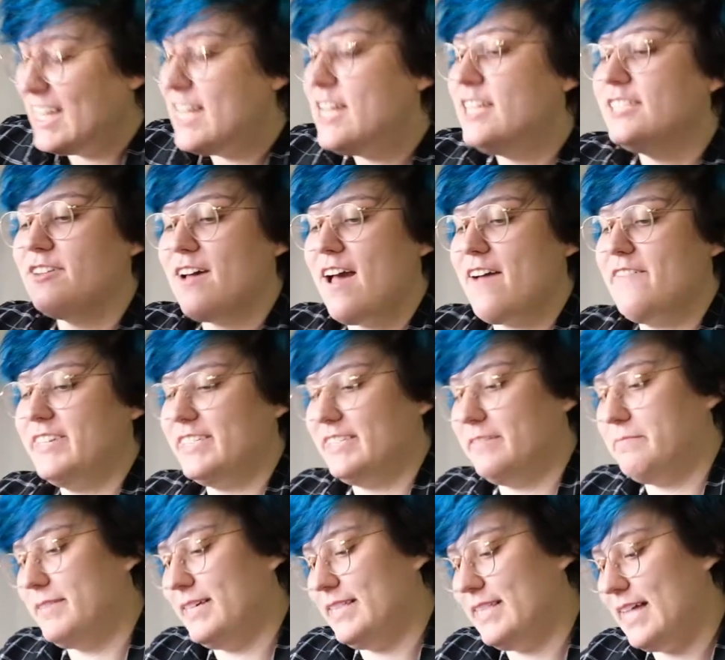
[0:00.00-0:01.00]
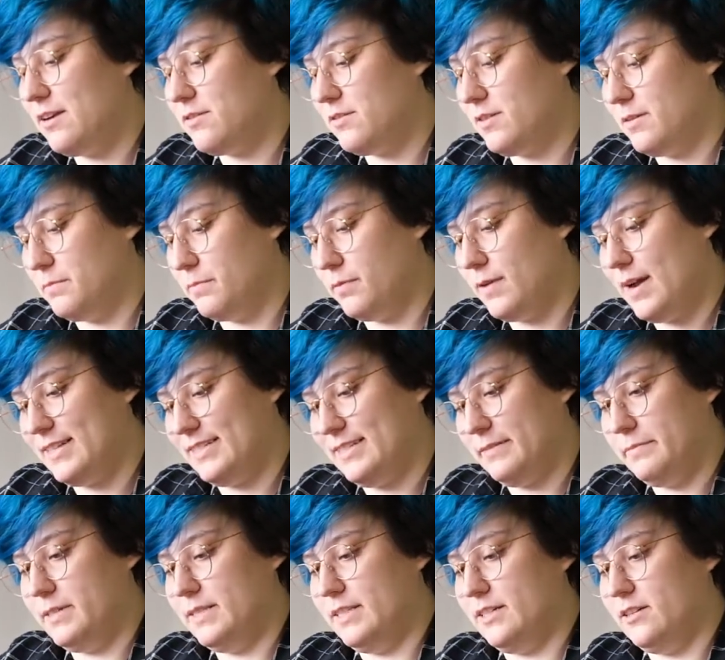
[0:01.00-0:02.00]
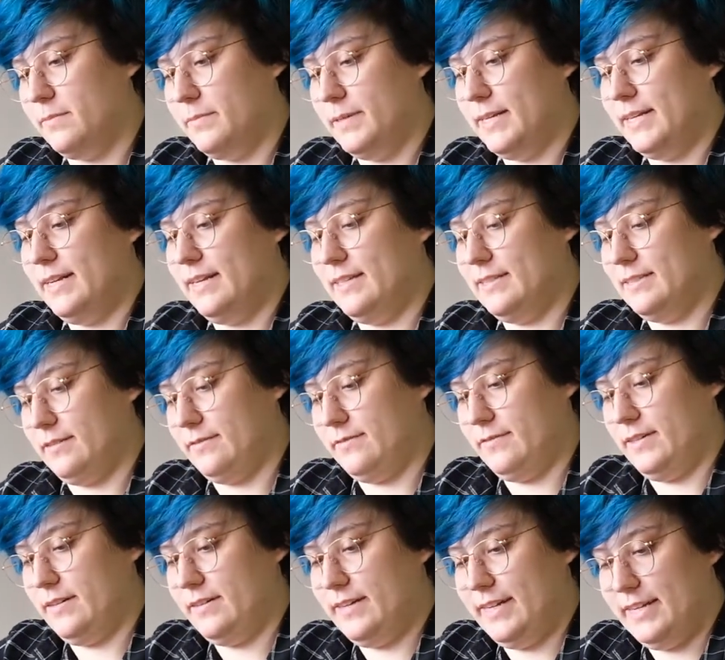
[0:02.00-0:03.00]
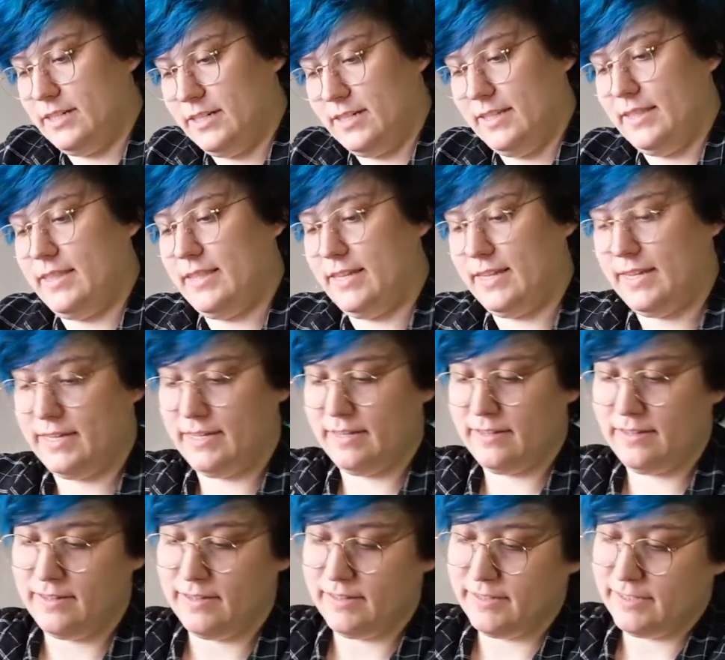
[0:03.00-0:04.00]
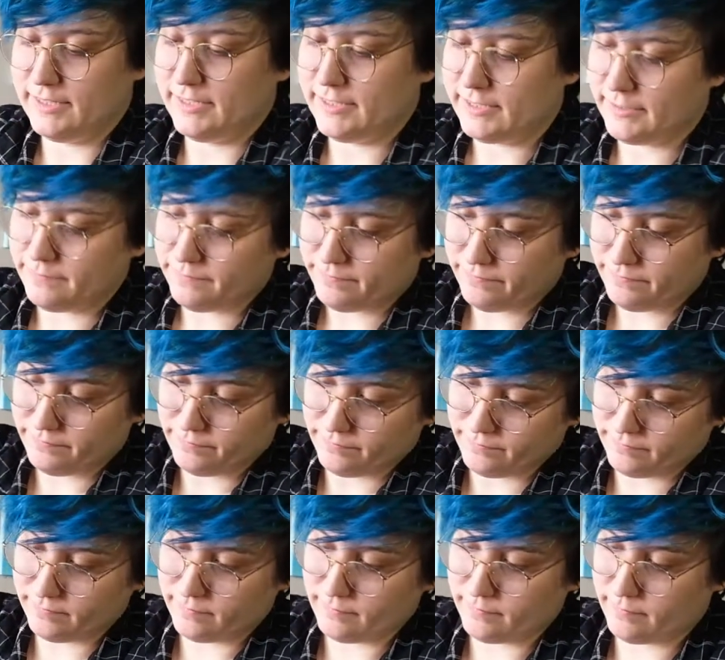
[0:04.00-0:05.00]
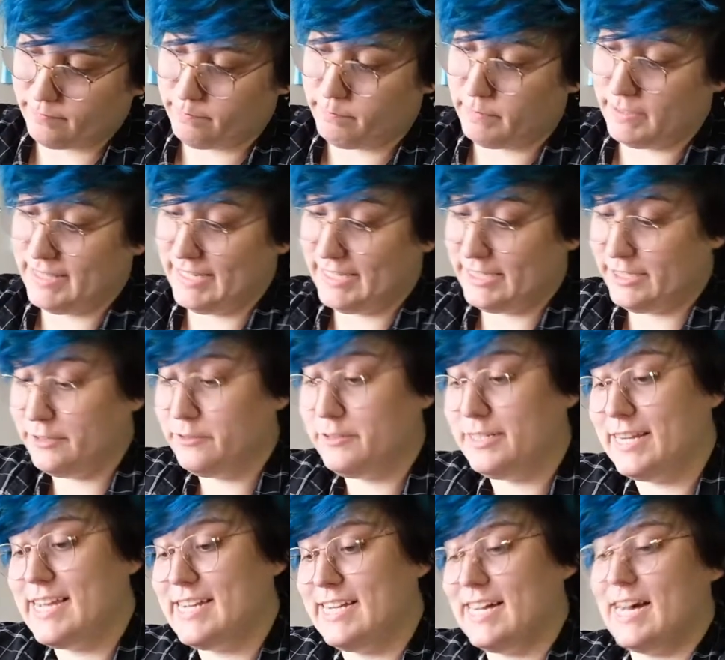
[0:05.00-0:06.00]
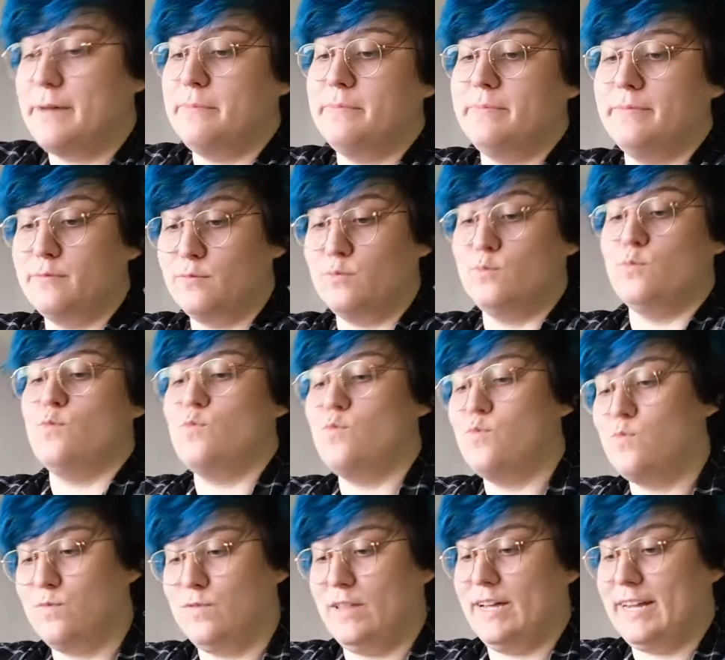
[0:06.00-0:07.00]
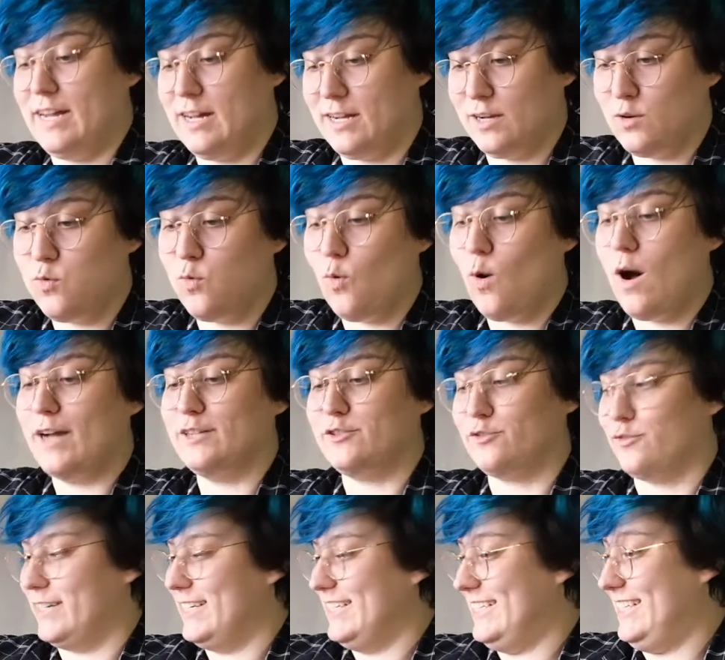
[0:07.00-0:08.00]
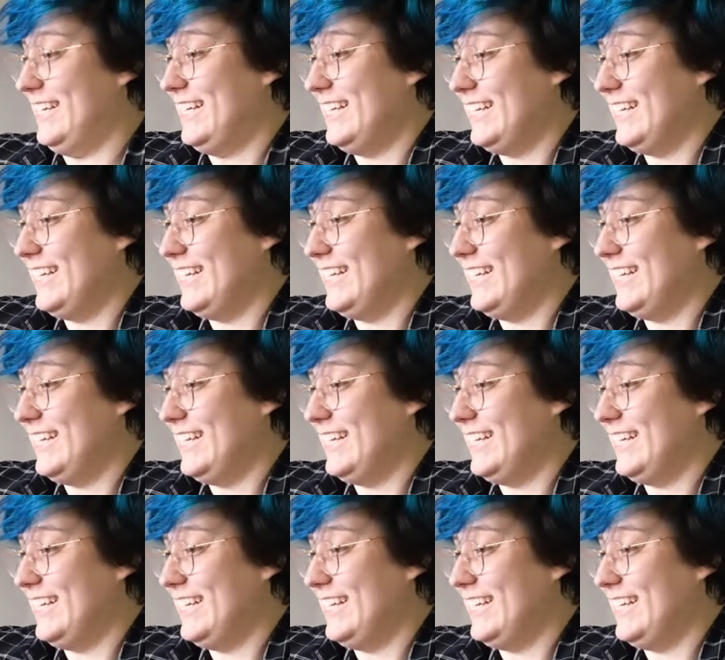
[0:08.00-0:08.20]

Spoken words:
So having something that'll compress them a little bit is a very good thing. But they do take up like a quadrant.